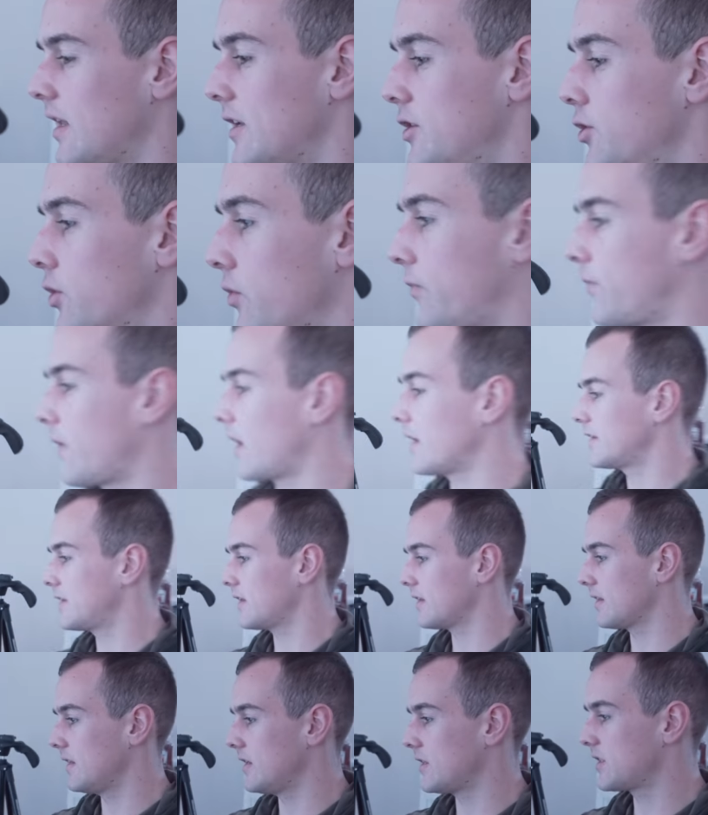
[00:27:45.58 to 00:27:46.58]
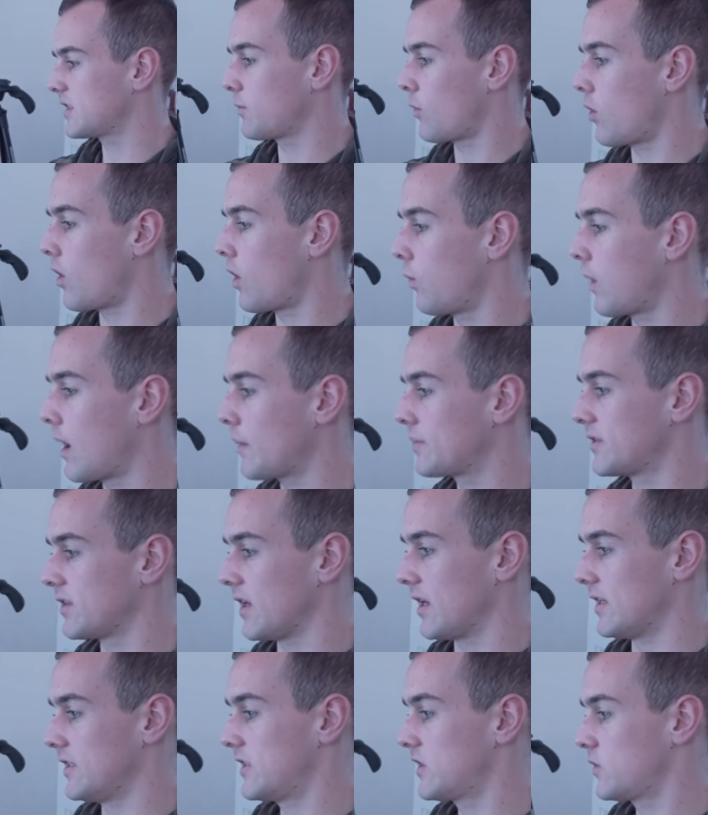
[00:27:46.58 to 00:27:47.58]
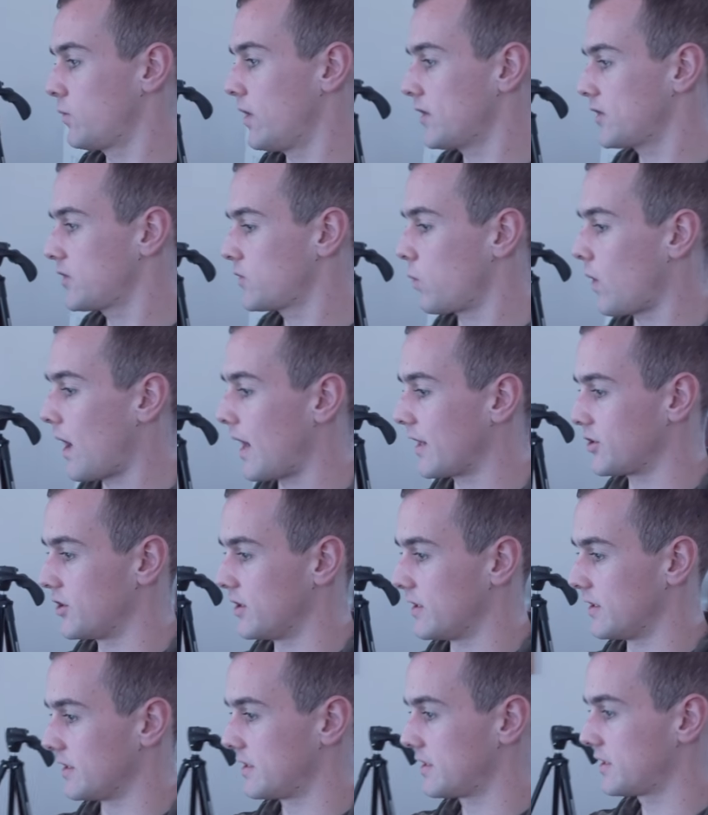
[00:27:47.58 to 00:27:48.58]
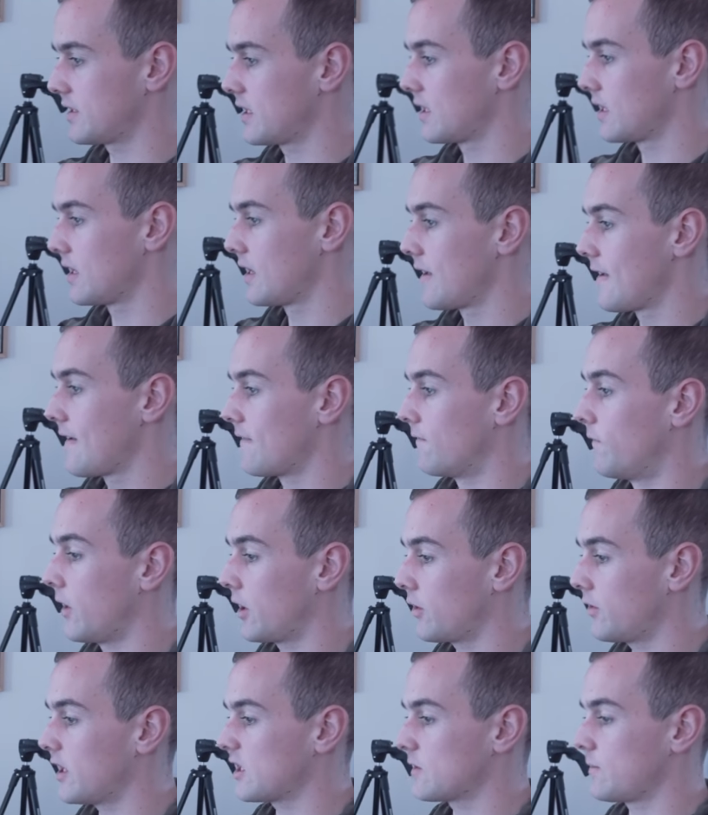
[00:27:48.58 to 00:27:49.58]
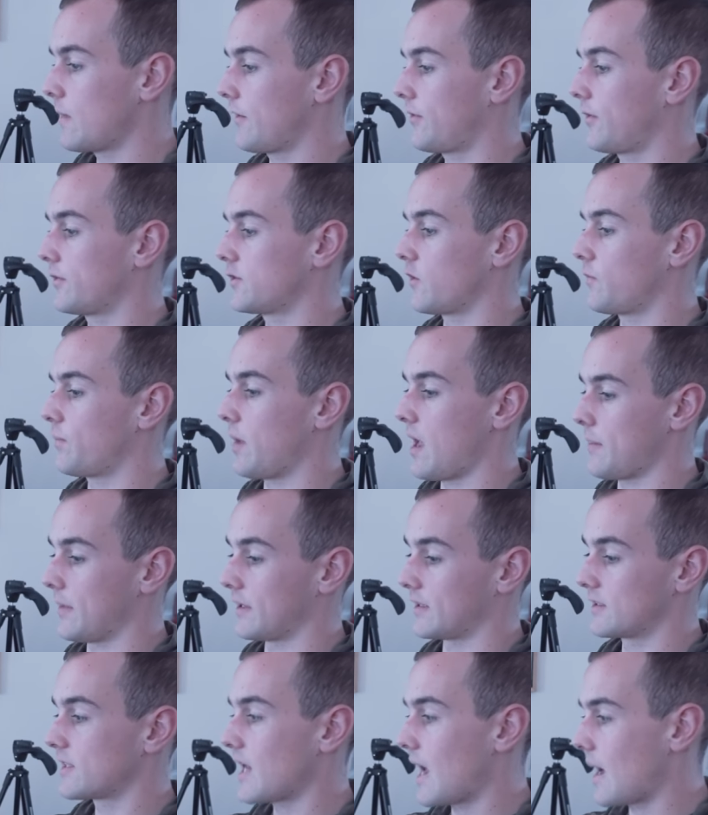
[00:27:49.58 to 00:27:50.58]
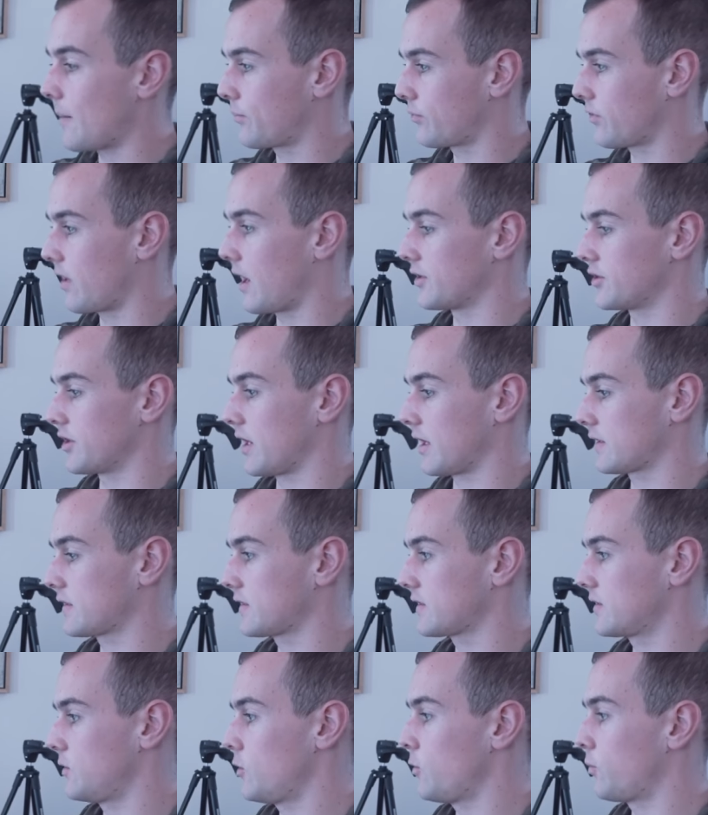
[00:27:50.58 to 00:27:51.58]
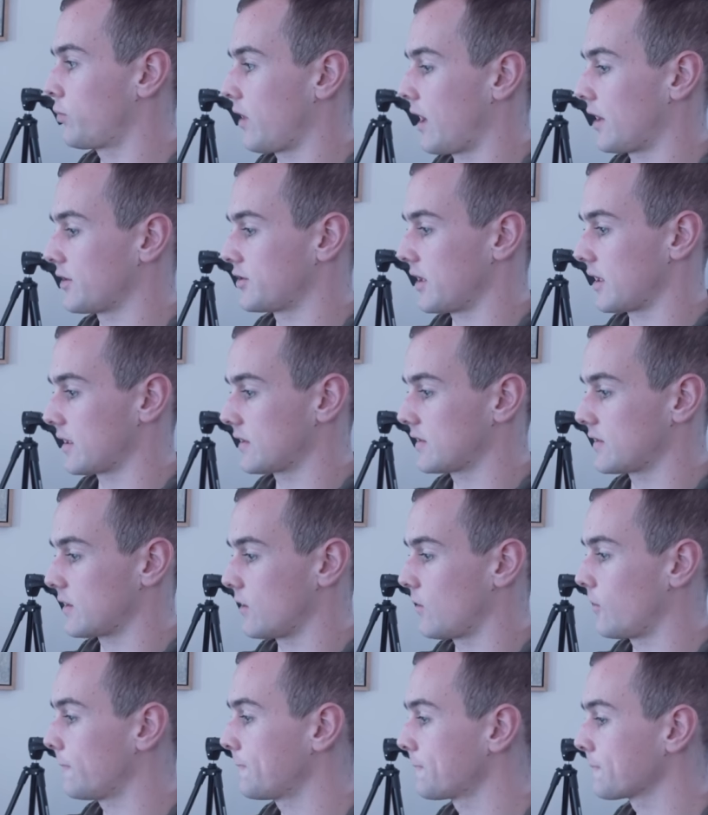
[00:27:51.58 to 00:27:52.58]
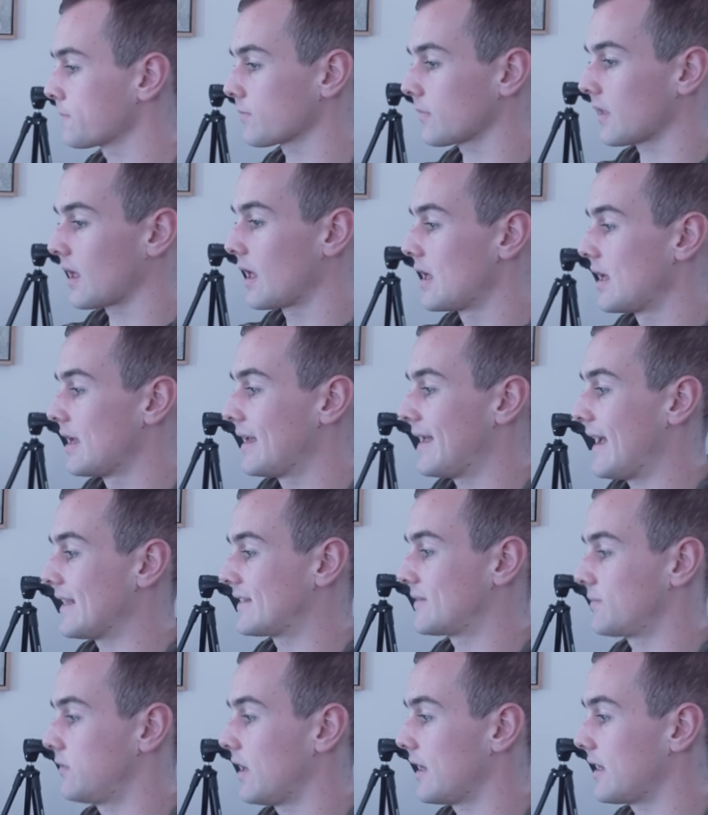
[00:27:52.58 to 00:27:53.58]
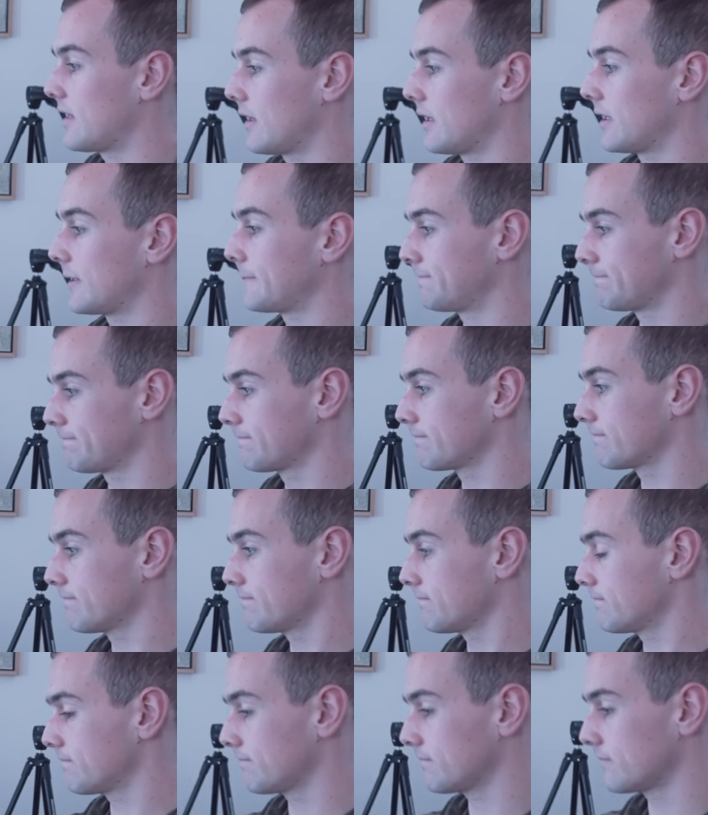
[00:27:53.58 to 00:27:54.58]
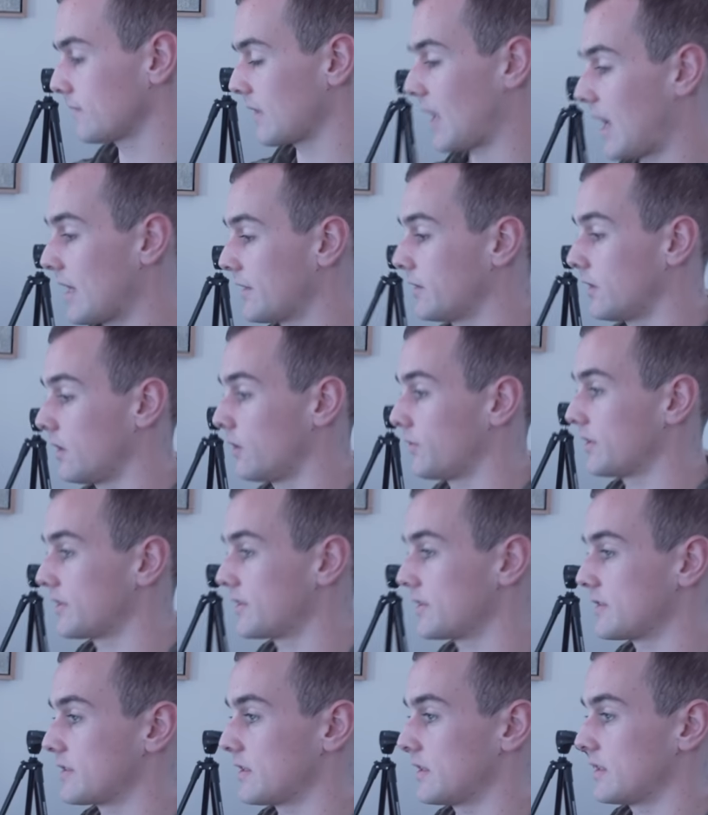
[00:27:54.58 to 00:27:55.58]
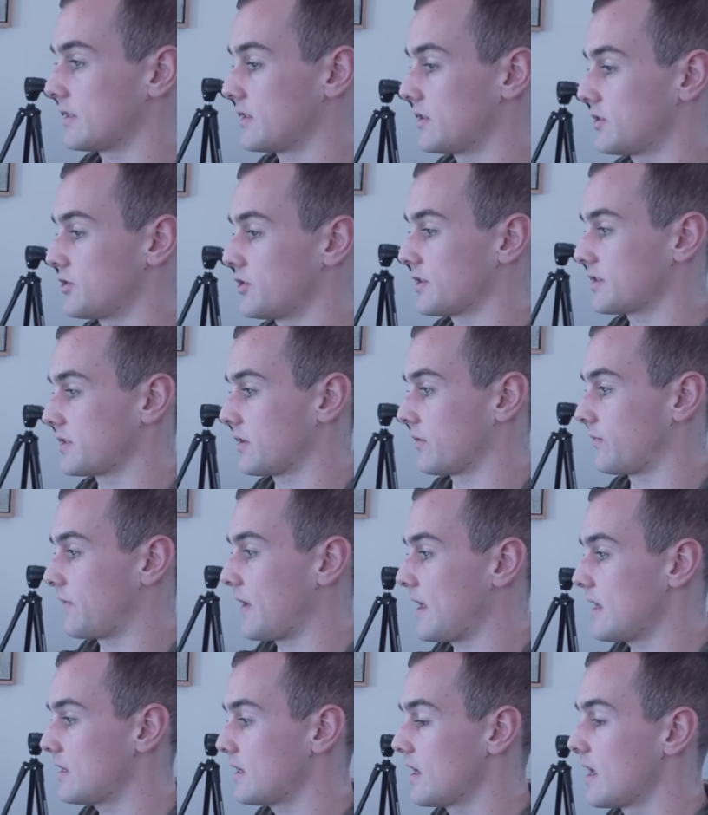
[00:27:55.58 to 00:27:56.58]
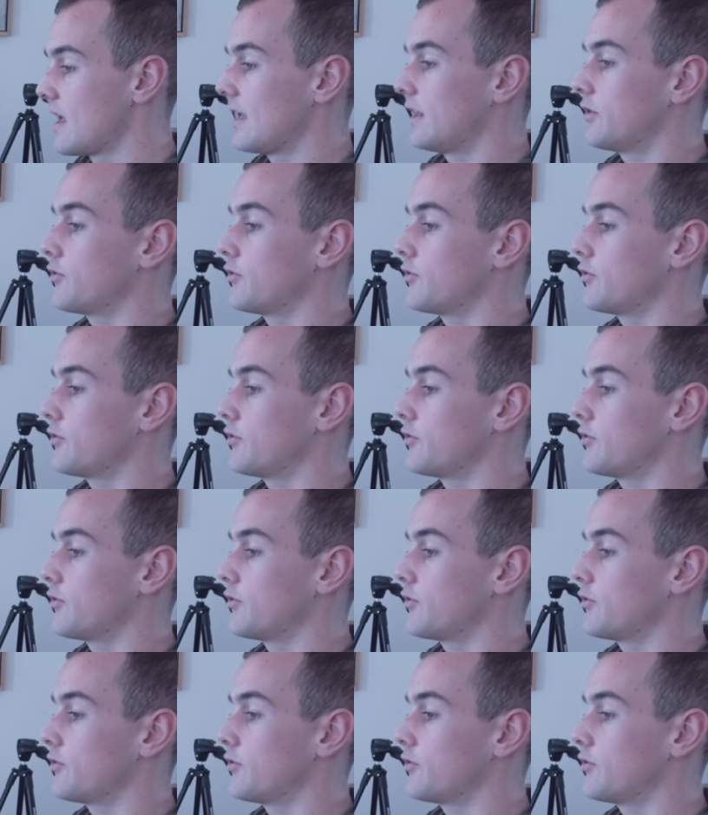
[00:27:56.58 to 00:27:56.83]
Like you're funding these small websites, Swiss watches, various methods of payments, top projects, new projects. So it's like a, I don't know, this is, this is just a fake.